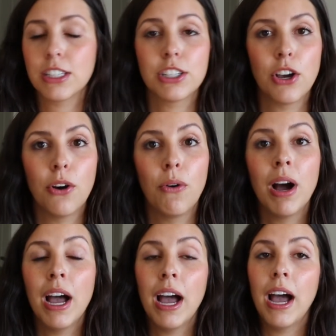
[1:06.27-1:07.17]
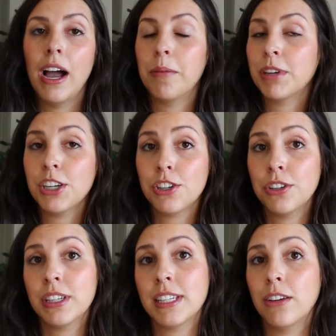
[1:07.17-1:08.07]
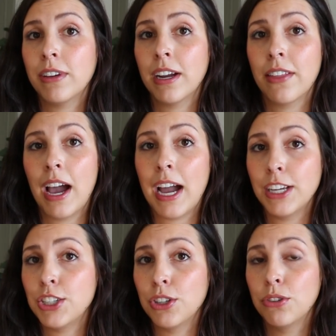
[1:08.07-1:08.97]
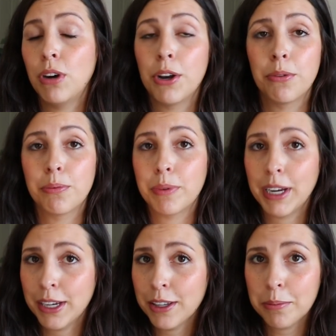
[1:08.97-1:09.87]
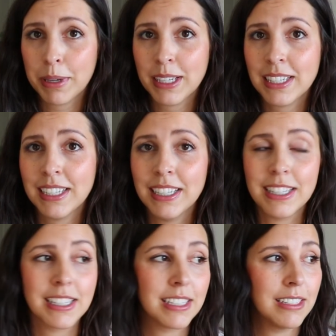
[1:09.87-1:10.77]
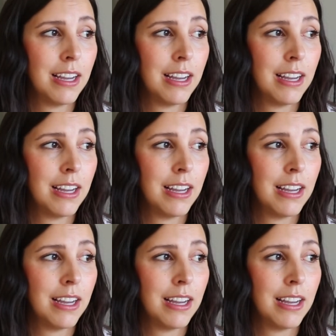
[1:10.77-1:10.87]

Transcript: So I'm gonna show you the self-care that I do on a regular basis,